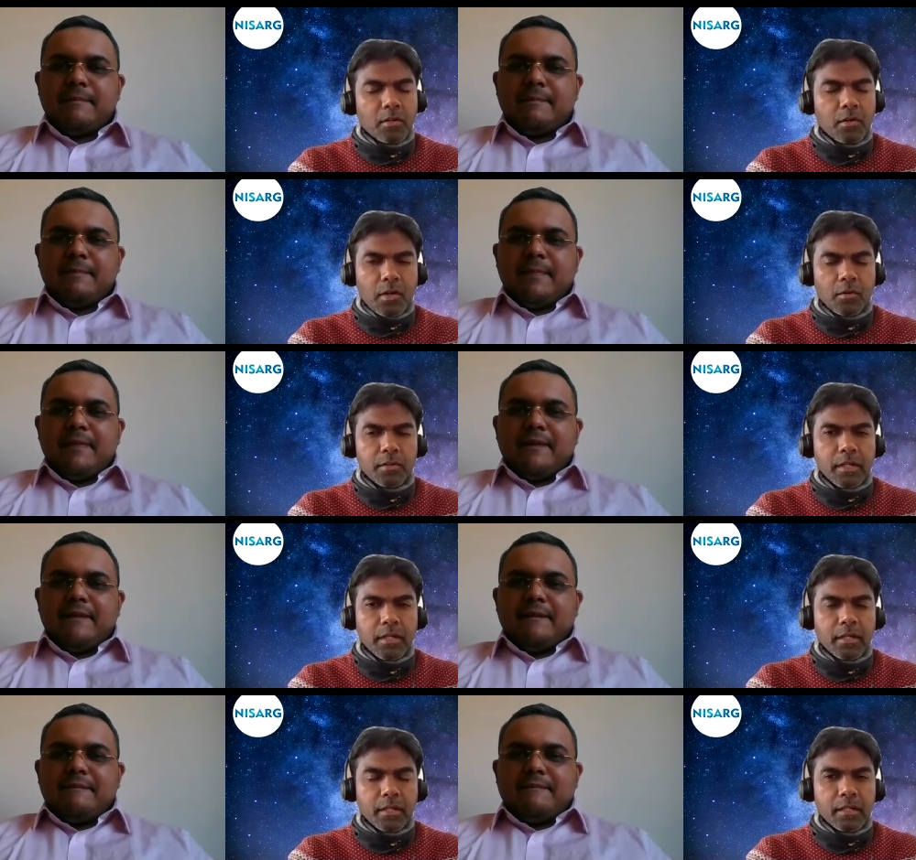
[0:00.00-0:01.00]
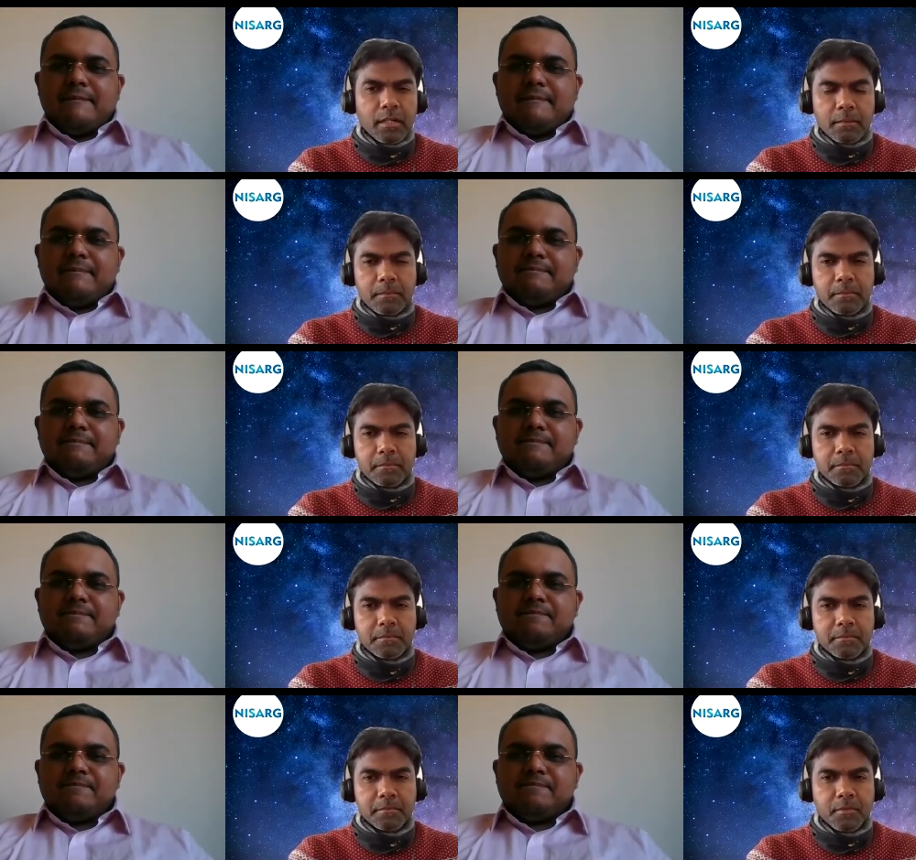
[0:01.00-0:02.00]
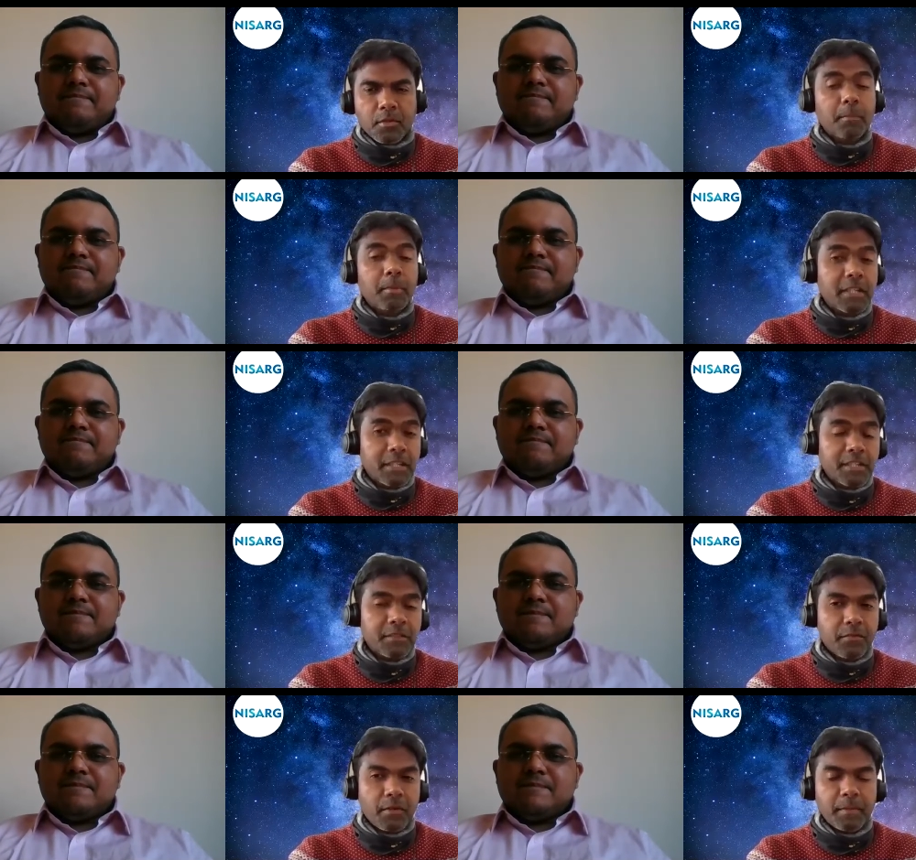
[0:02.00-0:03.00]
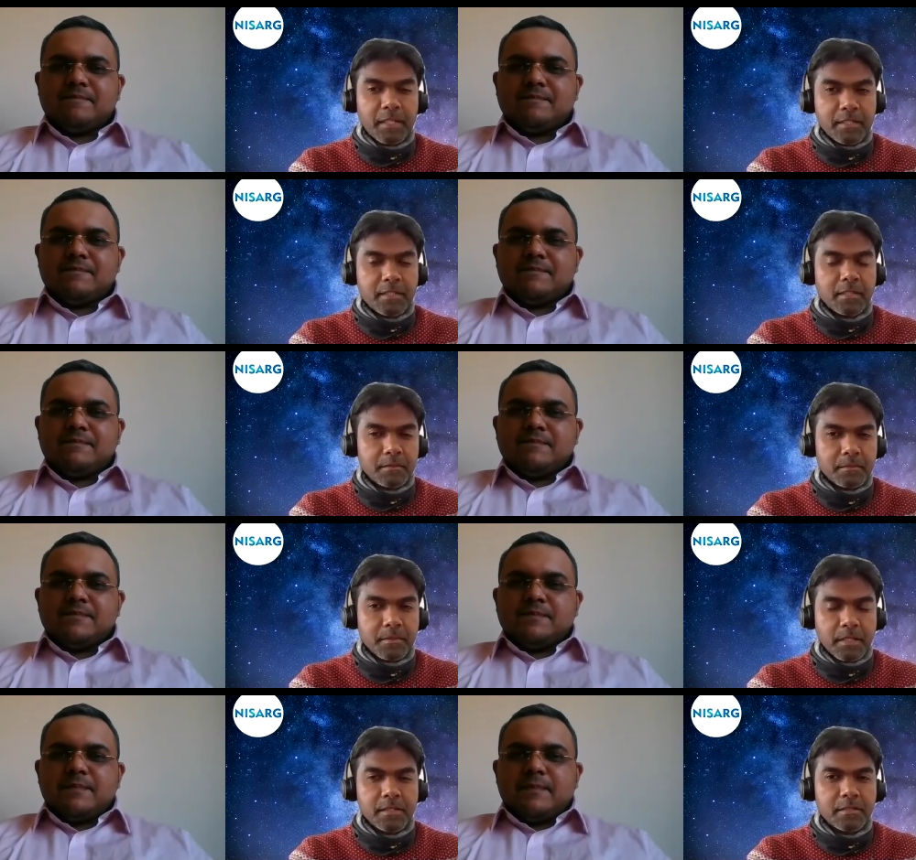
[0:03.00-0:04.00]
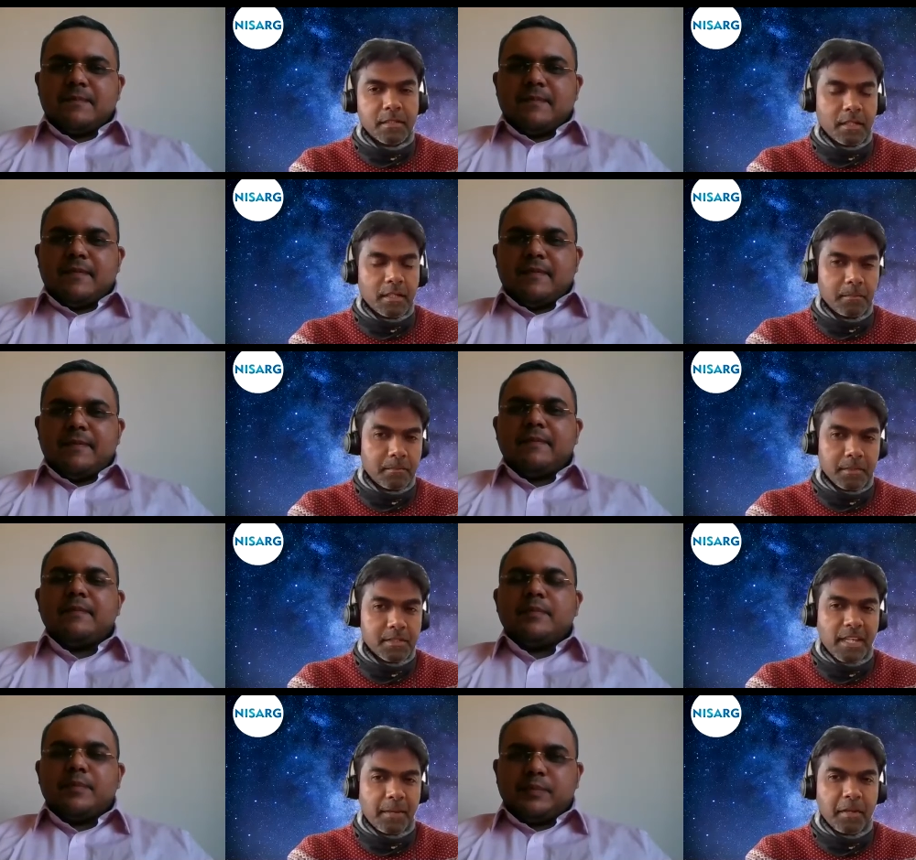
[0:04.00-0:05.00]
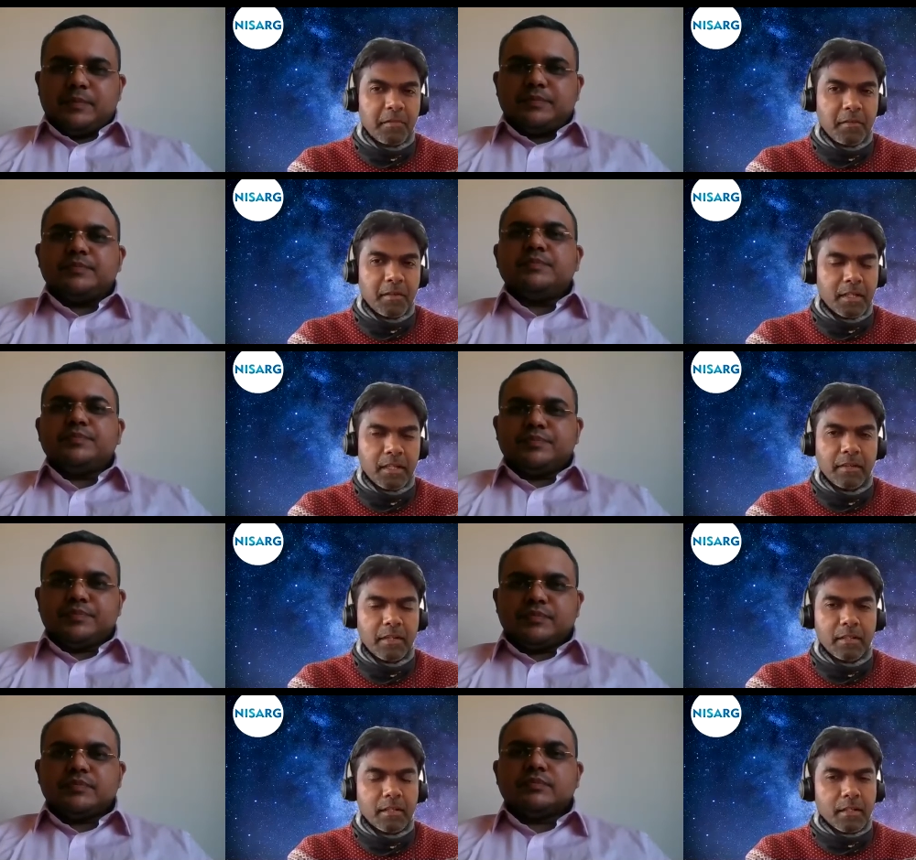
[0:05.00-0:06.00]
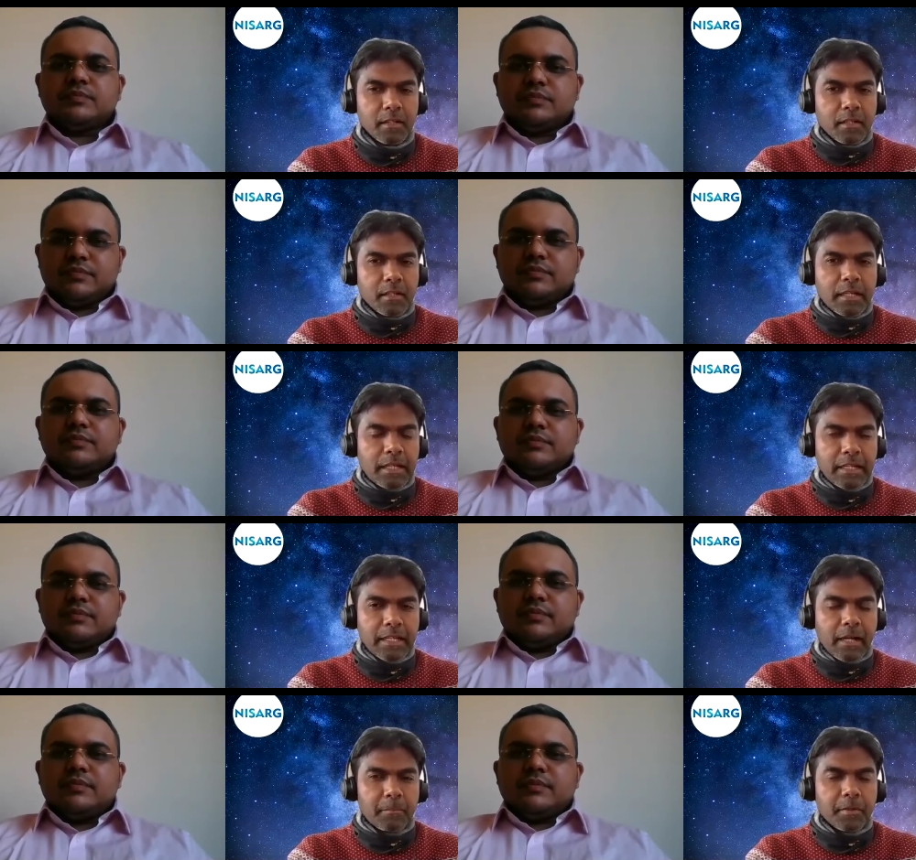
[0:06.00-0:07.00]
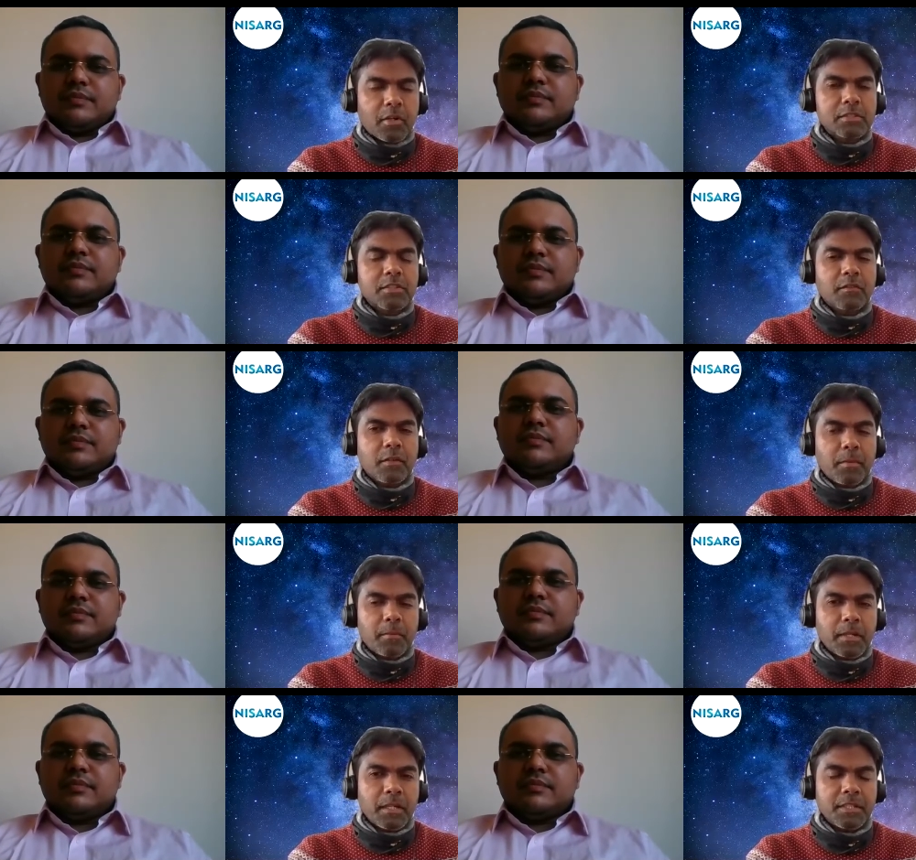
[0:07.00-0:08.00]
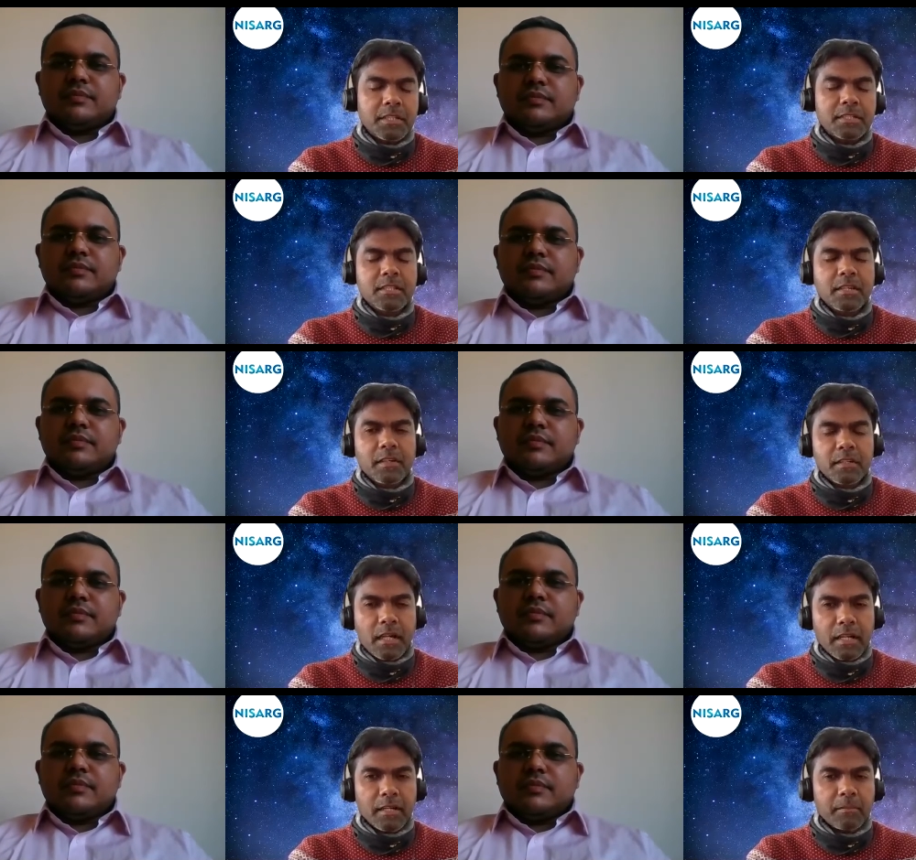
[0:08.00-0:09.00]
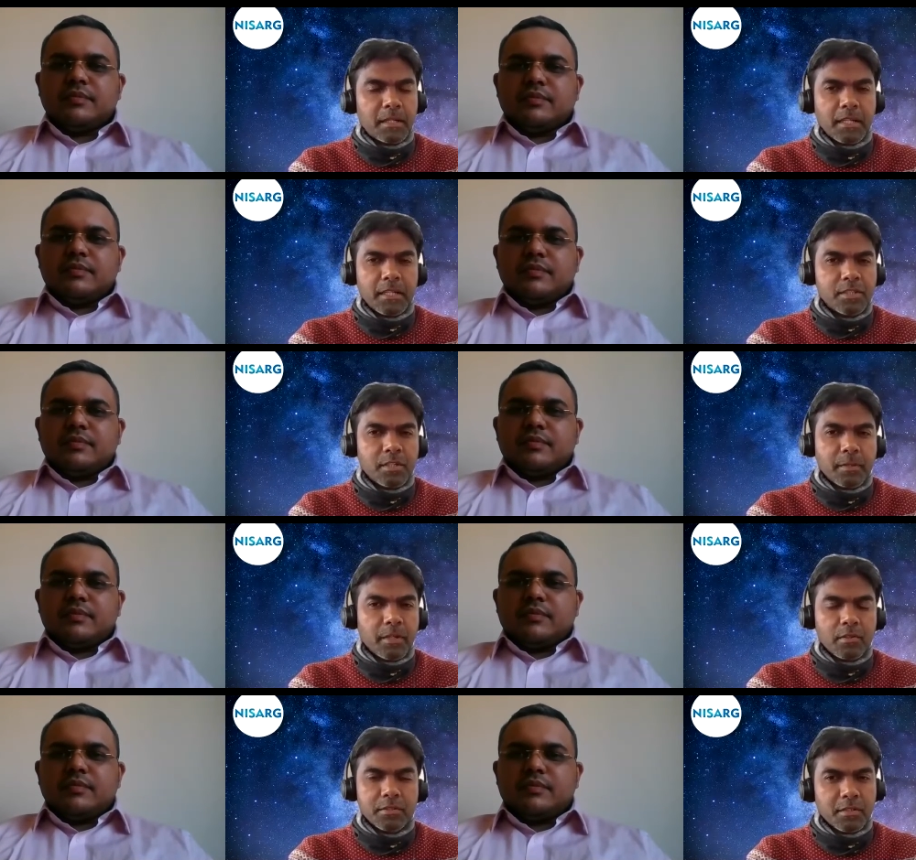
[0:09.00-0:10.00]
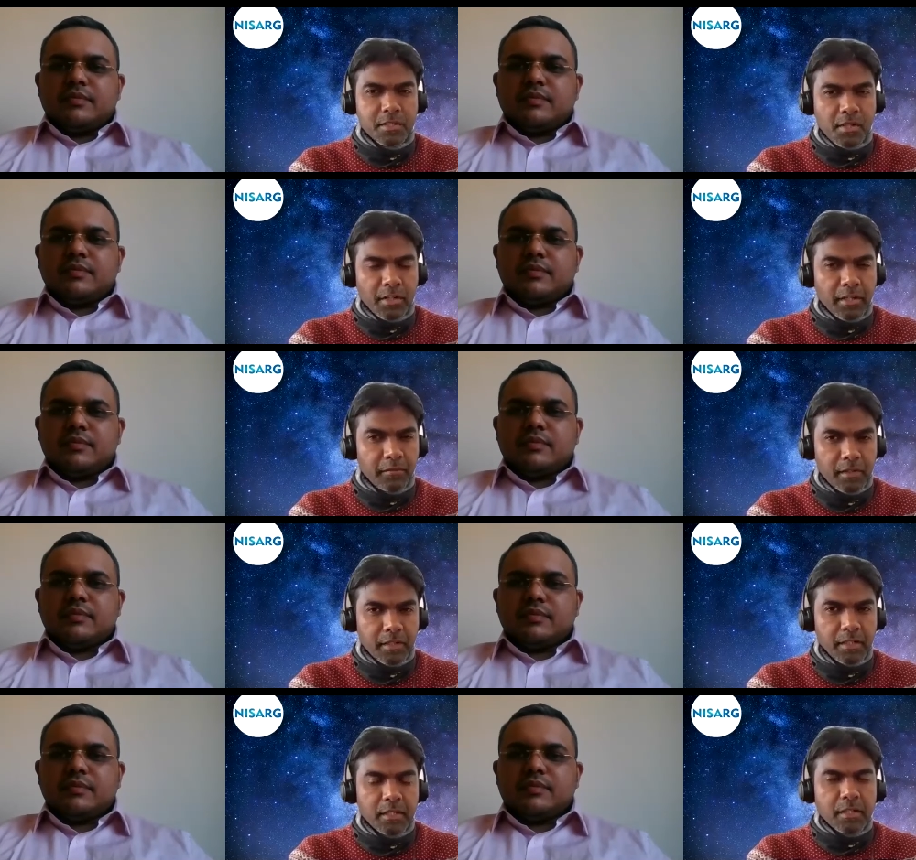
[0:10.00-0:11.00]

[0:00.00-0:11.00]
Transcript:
Speaker 1: know how the um, competition for medicine is um, it's same everywhere, even in India, because of the population, it's even higher, but in Germany also, it's not different